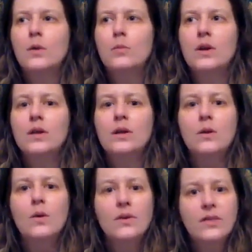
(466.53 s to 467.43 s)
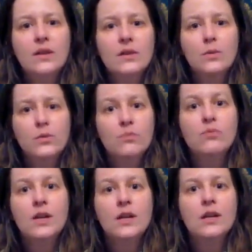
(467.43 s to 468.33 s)
But, I think there was some
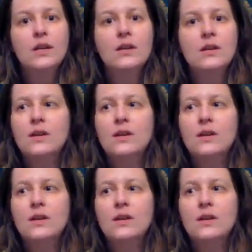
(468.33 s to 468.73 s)
really,